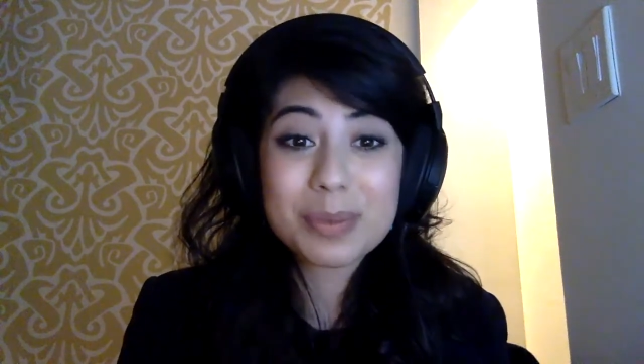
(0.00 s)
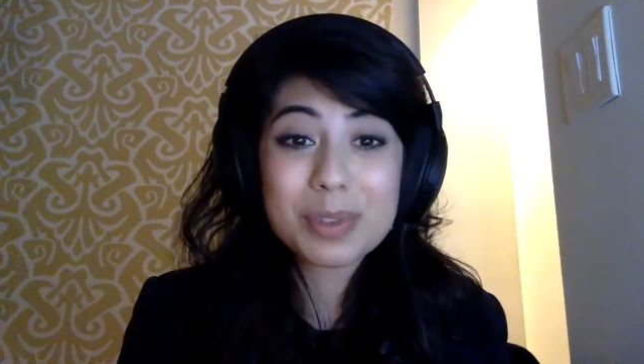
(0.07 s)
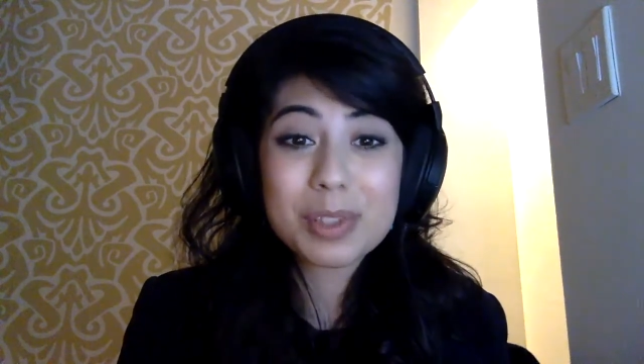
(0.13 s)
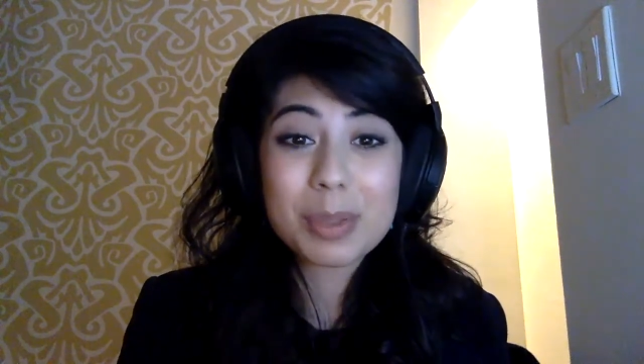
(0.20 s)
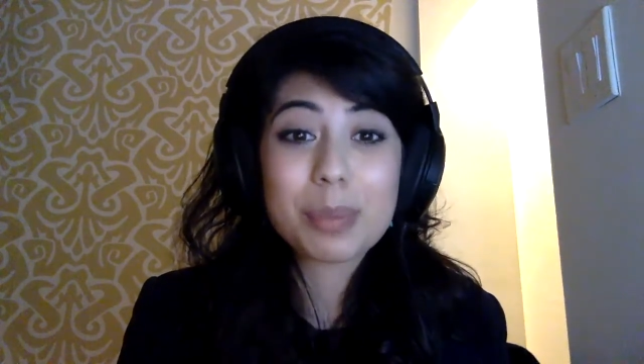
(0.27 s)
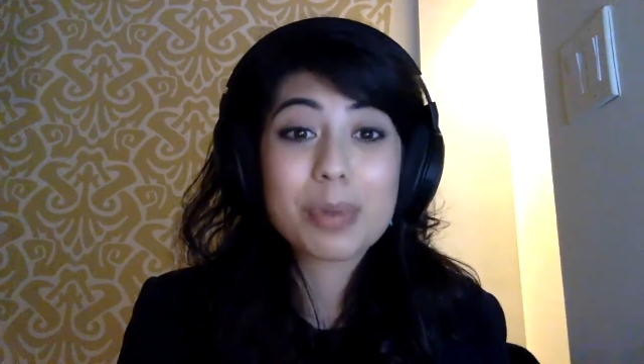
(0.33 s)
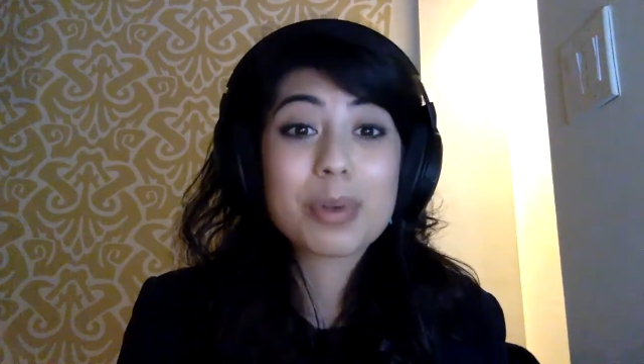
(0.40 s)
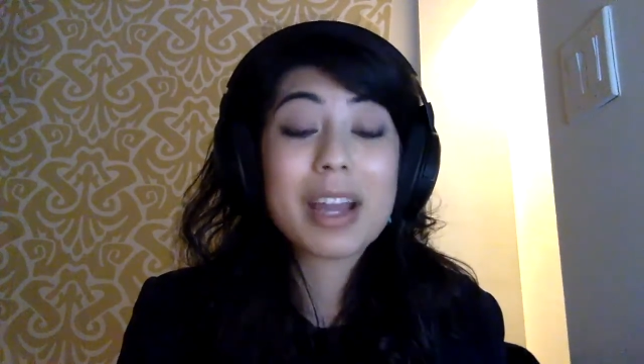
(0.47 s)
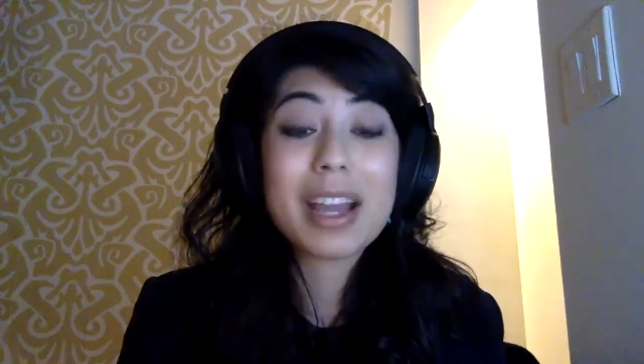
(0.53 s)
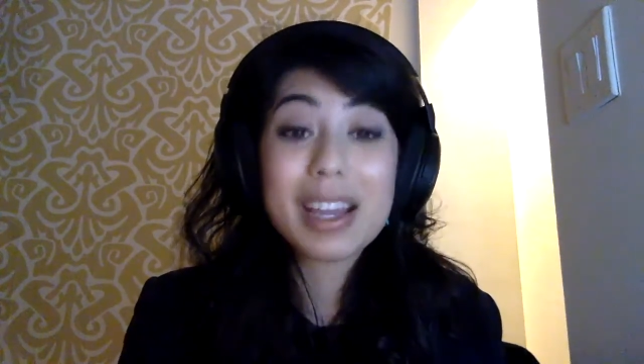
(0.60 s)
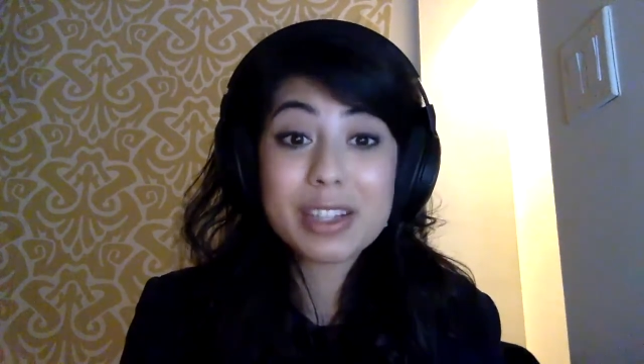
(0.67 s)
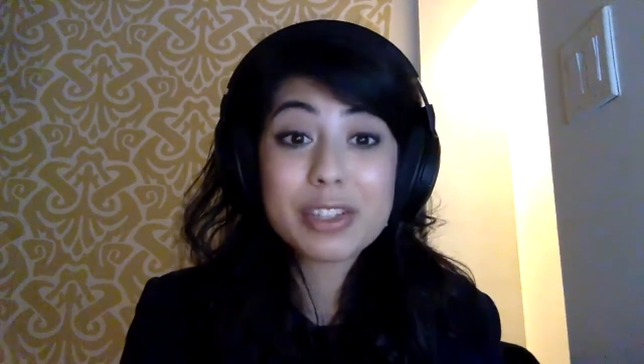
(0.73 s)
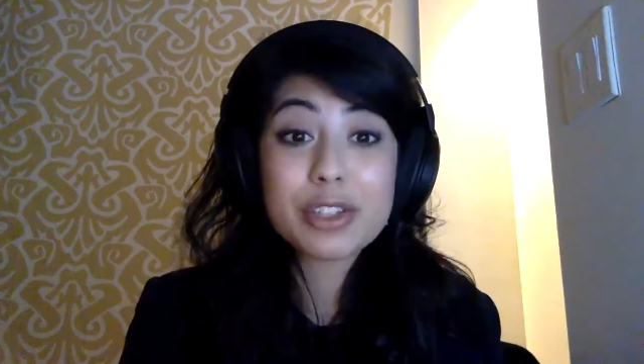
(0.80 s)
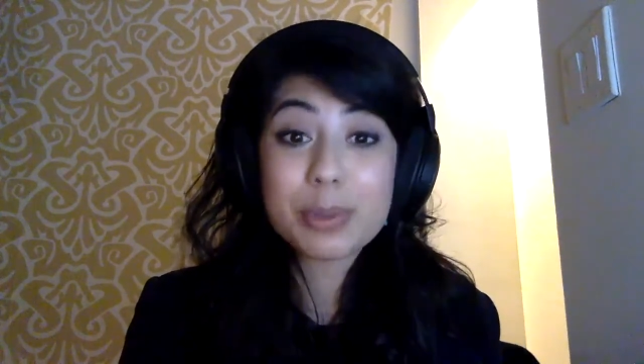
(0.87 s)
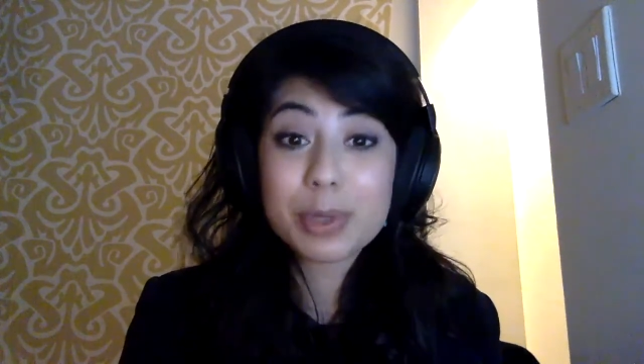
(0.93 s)
to
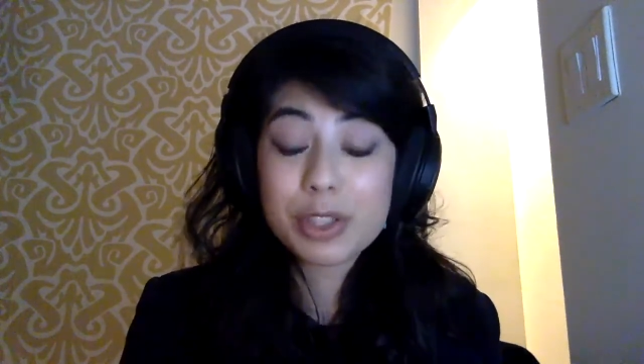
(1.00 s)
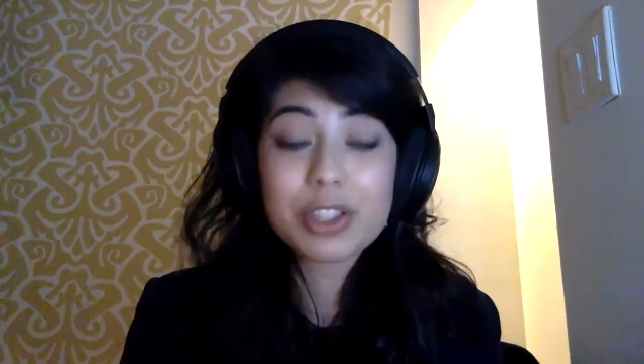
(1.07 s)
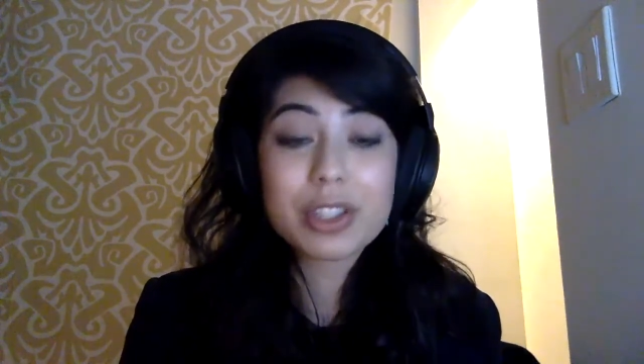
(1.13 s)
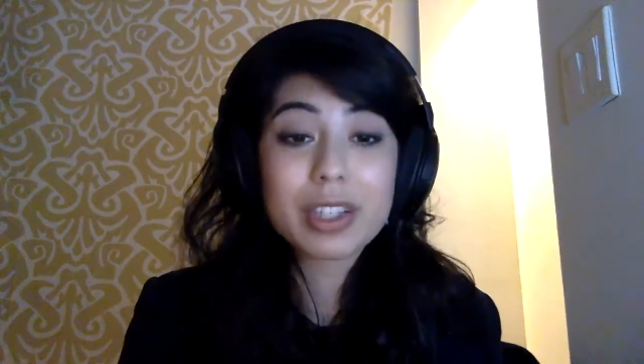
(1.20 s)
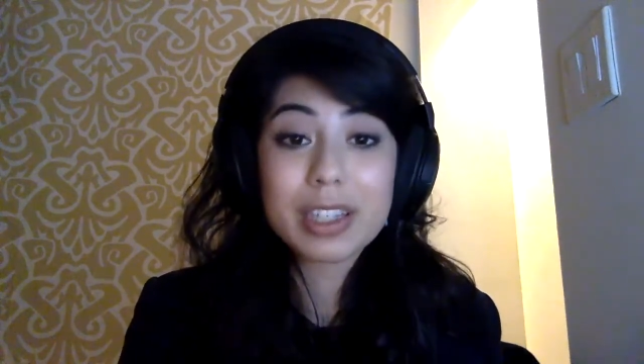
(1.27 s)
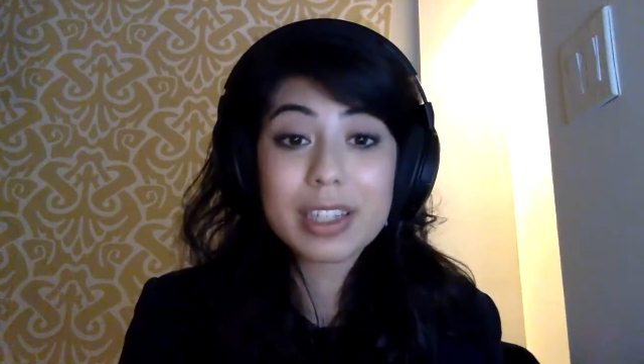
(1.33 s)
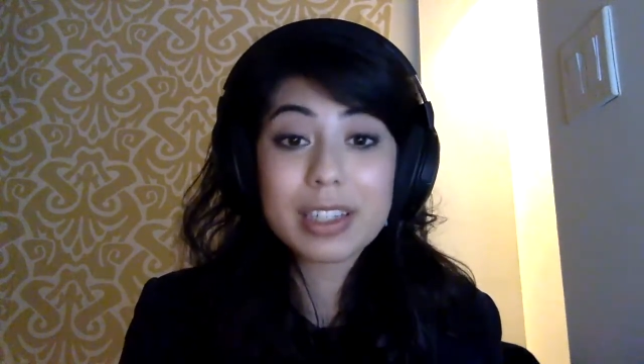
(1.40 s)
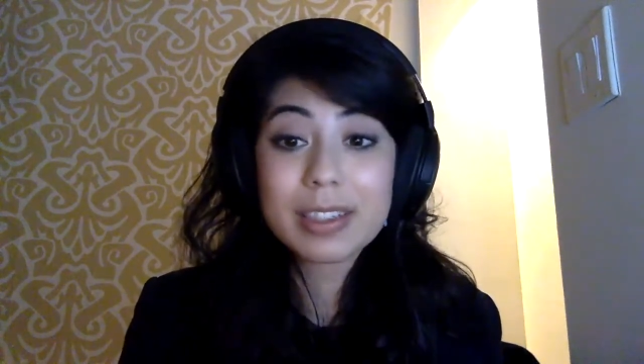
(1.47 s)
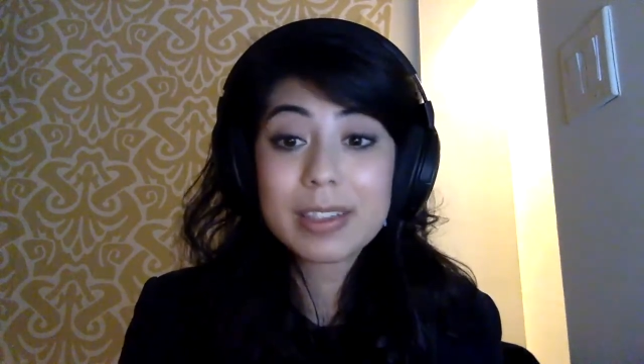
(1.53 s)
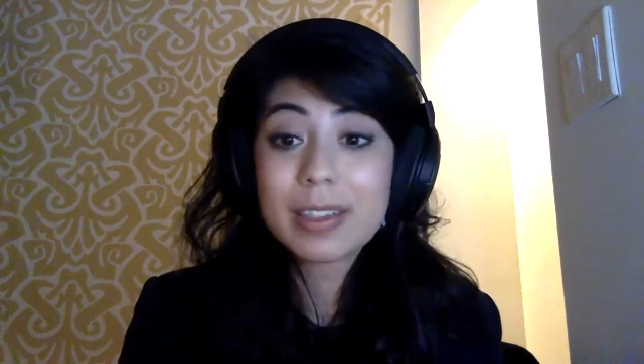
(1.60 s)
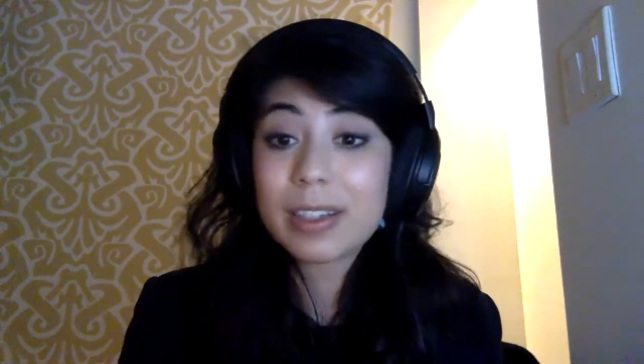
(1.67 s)
pray Jewishly